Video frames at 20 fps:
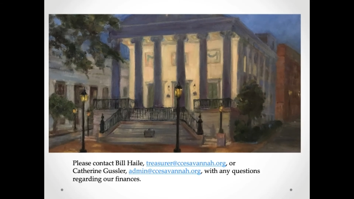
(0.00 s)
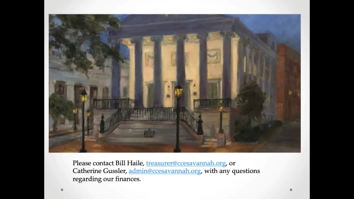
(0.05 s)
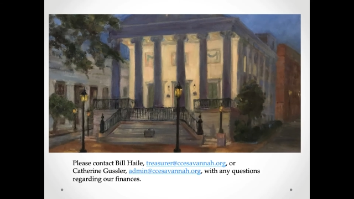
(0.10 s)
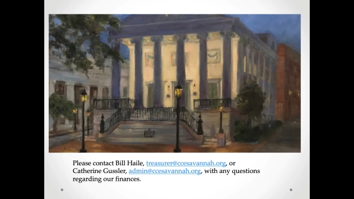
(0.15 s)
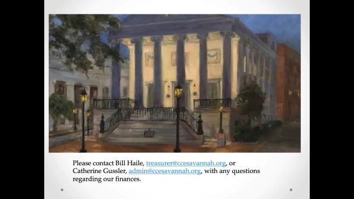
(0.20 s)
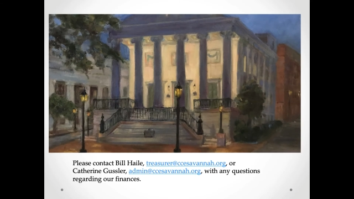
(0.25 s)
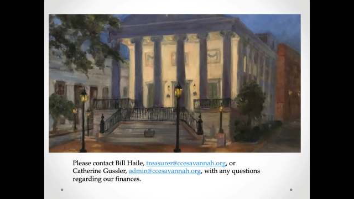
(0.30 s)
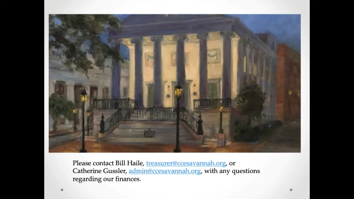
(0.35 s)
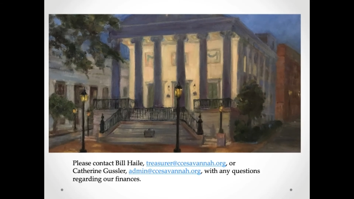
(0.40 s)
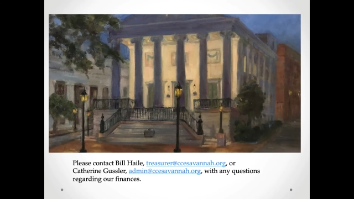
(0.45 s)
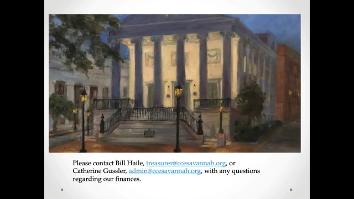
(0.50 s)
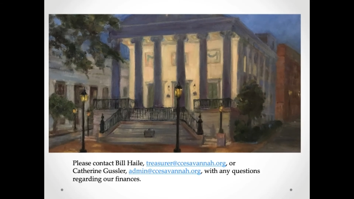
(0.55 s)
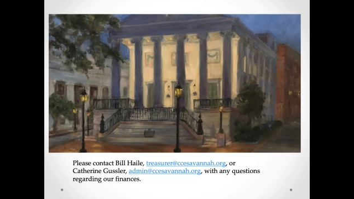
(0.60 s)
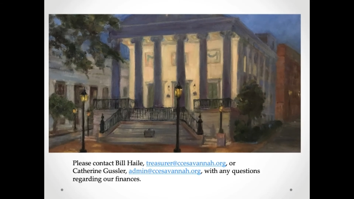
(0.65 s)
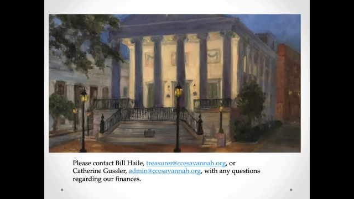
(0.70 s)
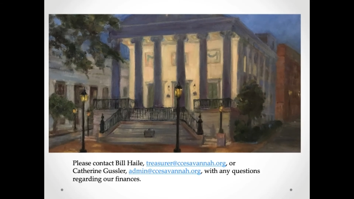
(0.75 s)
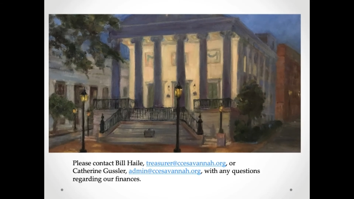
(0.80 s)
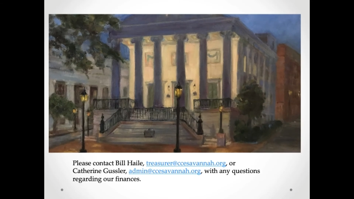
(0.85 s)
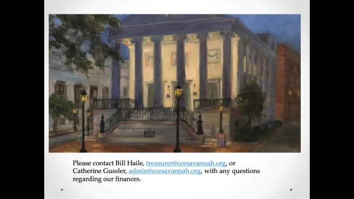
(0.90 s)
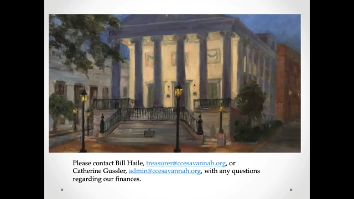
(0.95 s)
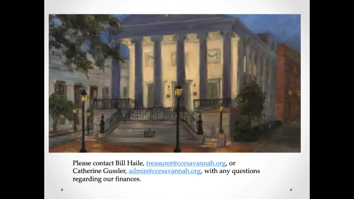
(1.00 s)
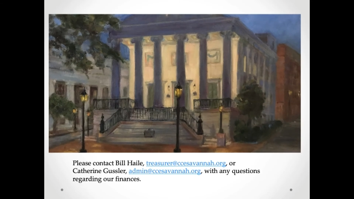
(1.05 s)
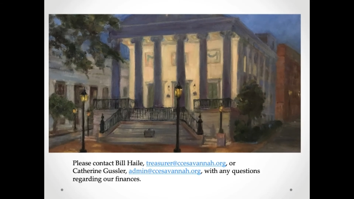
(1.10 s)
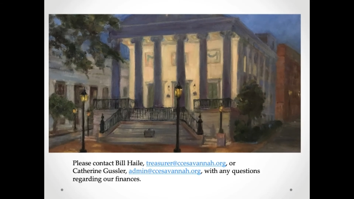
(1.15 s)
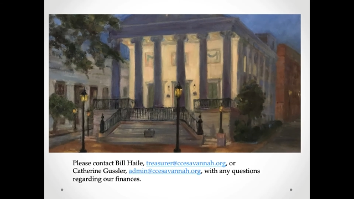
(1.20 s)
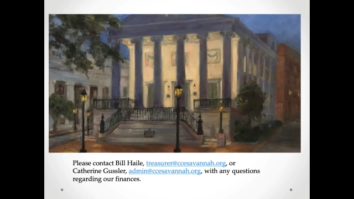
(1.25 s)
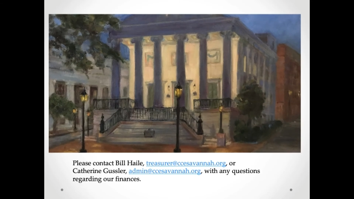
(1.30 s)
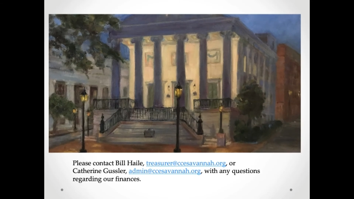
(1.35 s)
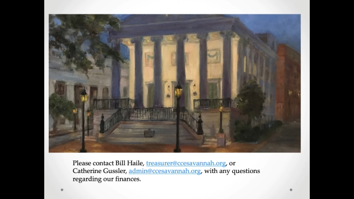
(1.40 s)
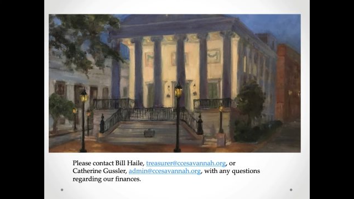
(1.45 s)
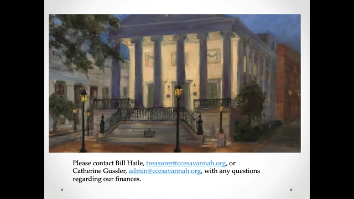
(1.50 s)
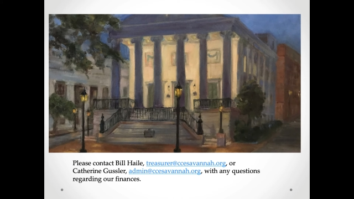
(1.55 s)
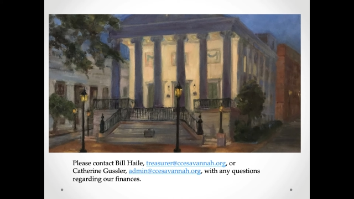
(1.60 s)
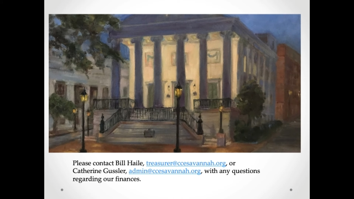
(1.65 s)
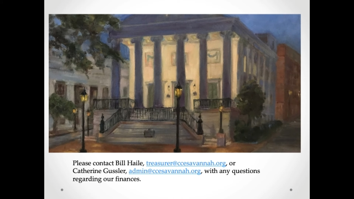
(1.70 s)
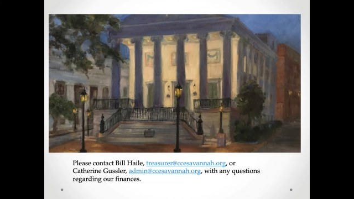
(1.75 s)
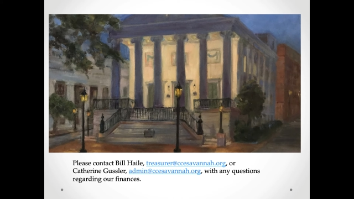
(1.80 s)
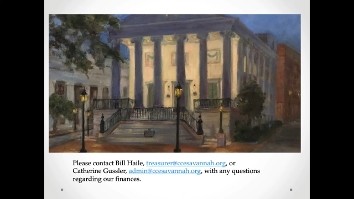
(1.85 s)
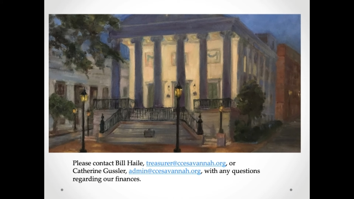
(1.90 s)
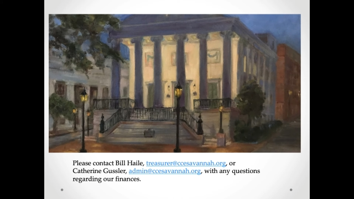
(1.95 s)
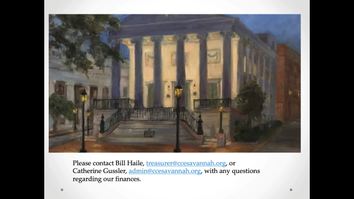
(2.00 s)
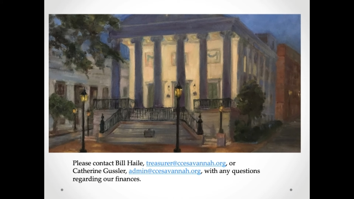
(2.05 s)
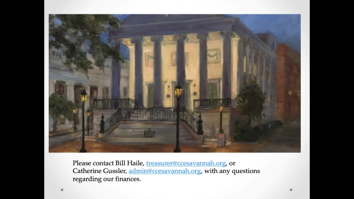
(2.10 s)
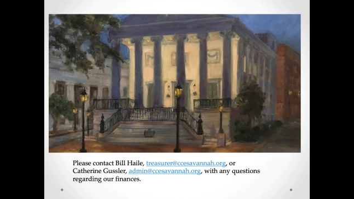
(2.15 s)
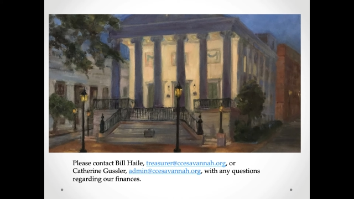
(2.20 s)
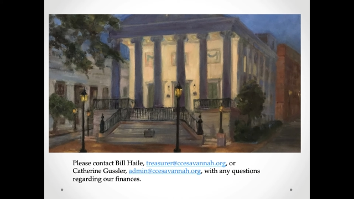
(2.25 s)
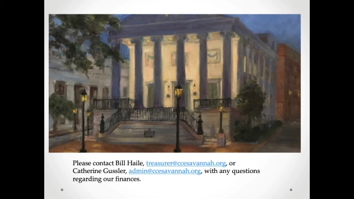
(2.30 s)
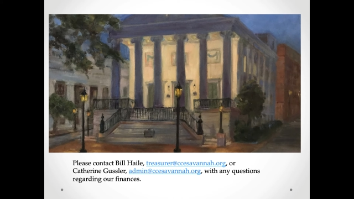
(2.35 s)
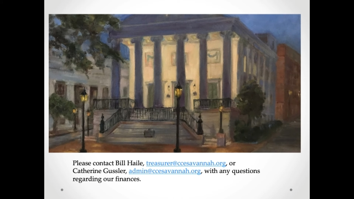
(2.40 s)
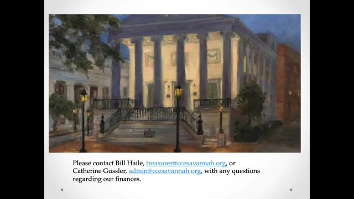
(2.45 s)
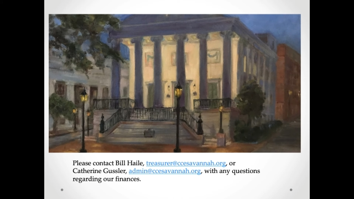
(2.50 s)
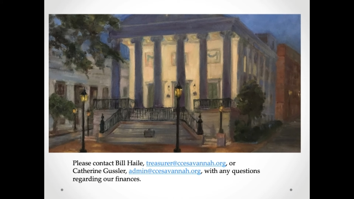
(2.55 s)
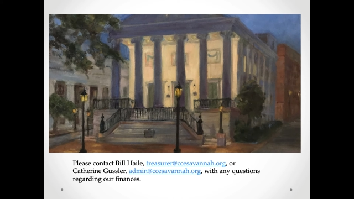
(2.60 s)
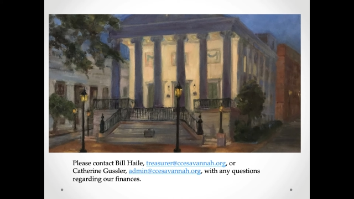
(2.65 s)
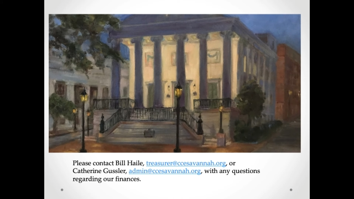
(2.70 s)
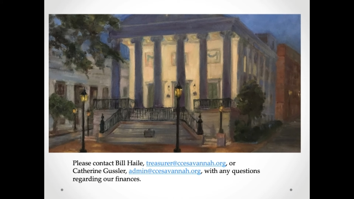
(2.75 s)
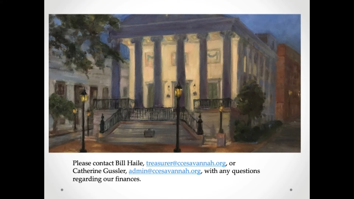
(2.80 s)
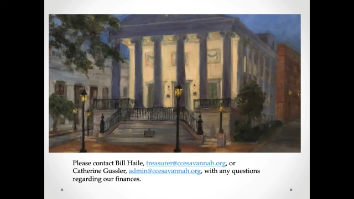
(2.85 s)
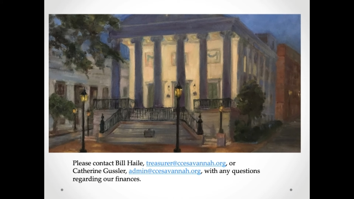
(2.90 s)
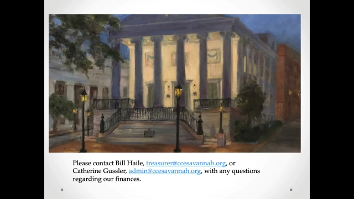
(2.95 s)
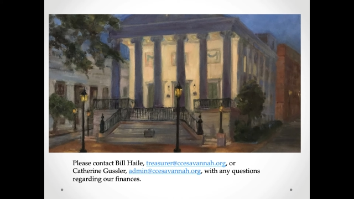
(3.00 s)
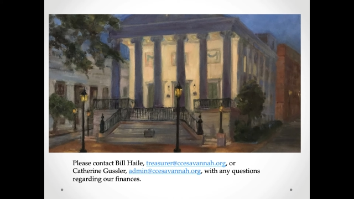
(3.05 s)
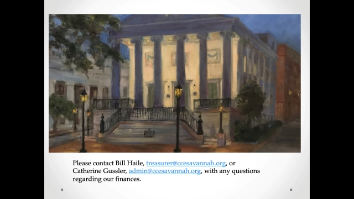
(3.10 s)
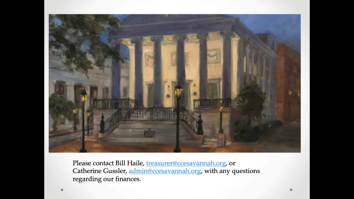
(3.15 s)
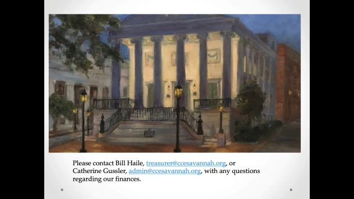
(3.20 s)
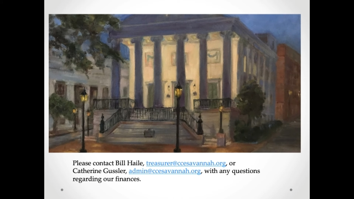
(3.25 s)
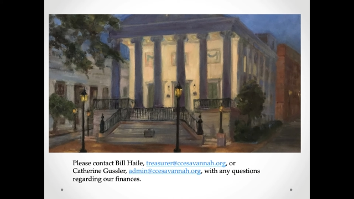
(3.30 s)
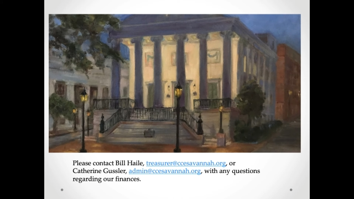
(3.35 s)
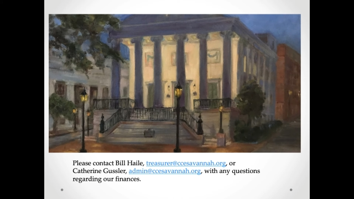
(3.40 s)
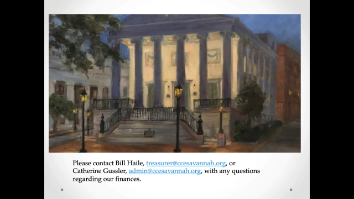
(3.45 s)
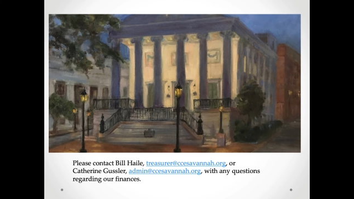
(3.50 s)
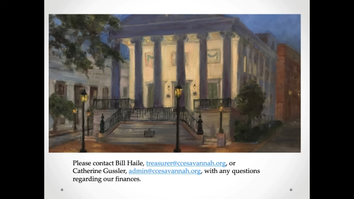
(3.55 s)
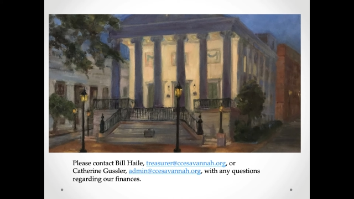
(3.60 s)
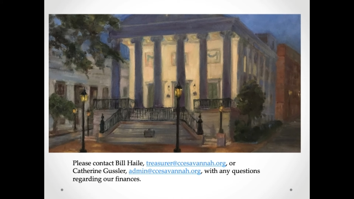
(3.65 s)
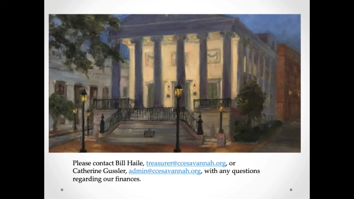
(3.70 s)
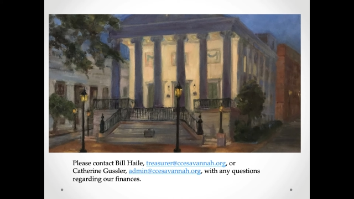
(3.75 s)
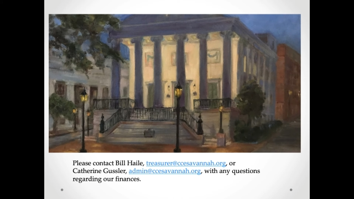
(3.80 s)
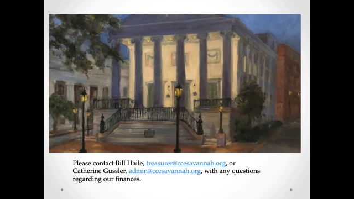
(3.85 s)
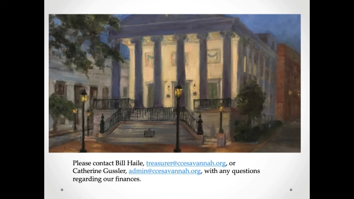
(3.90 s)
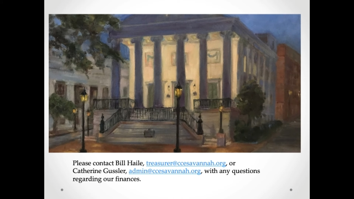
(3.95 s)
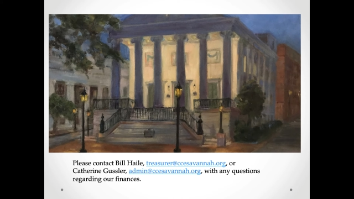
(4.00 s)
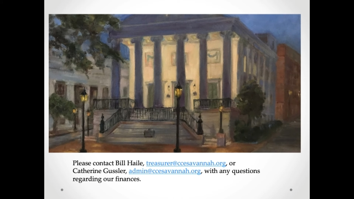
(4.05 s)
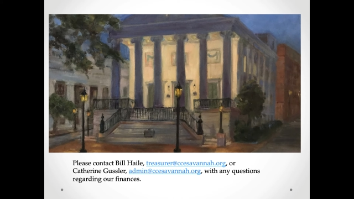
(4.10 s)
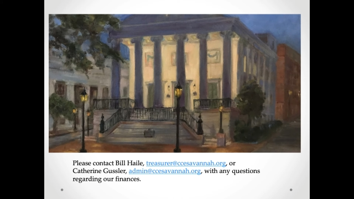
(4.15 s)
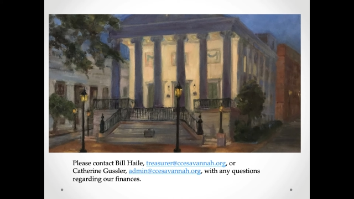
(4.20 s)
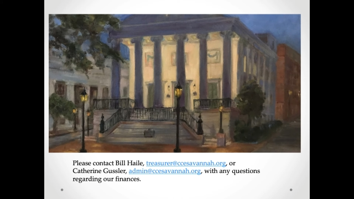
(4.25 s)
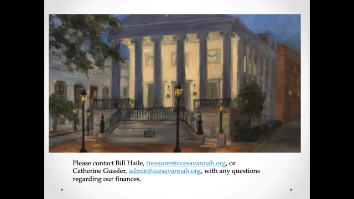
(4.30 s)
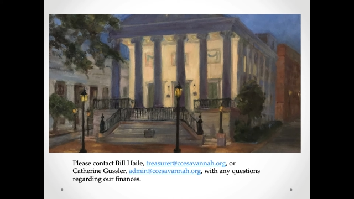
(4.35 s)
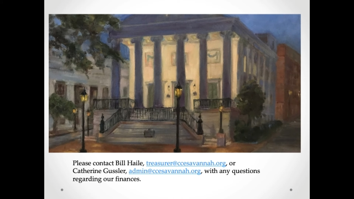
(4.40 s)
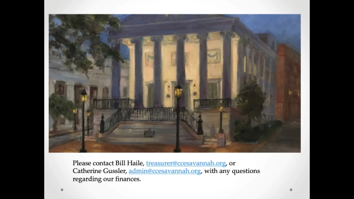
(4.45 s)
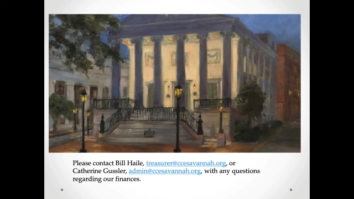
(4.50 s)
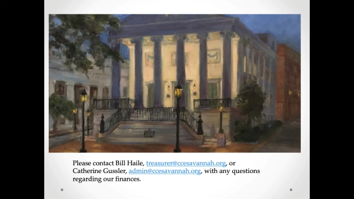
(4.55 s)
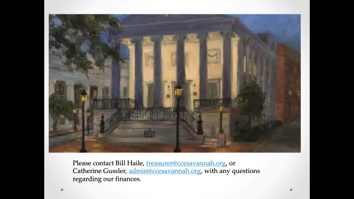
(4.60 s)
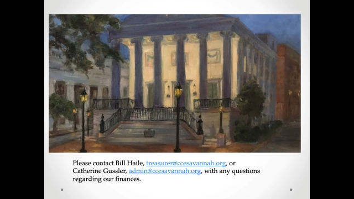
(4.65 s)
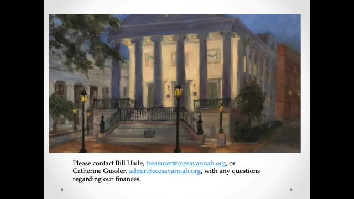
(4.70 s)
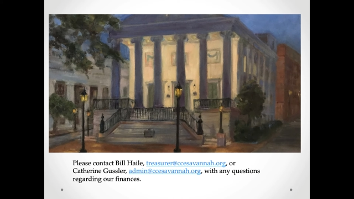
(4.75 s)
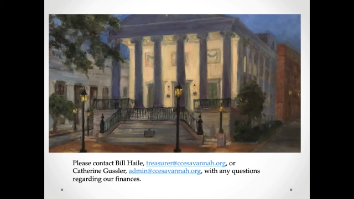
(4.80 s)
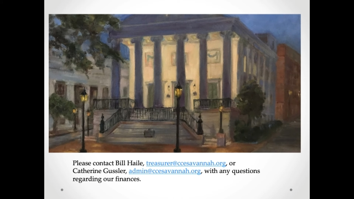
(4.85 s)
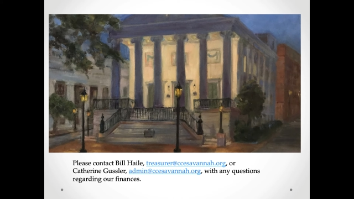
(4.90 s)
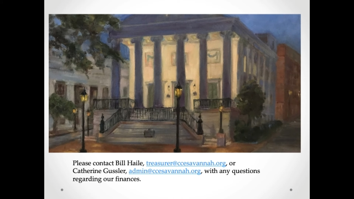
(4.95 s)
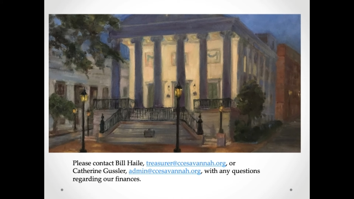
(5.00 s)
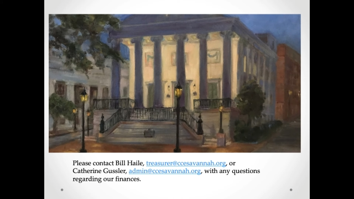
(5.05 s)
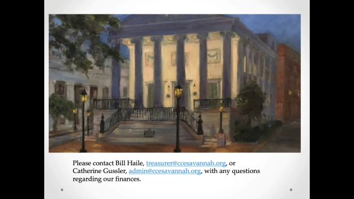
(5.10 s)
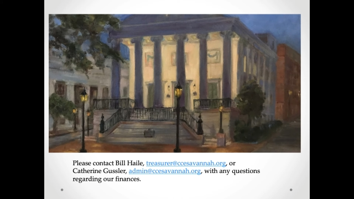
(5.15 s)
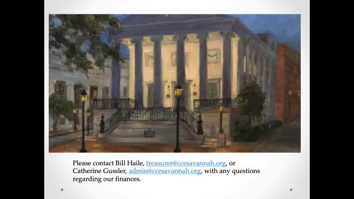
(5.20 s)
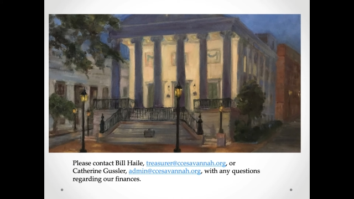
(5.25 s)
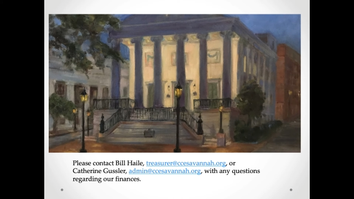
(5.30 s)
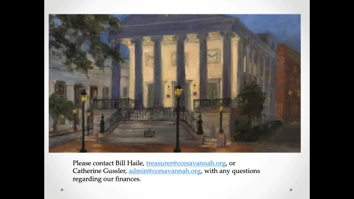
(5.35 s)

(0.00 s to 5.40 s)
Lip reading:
No face is visible, so there are no lips to read.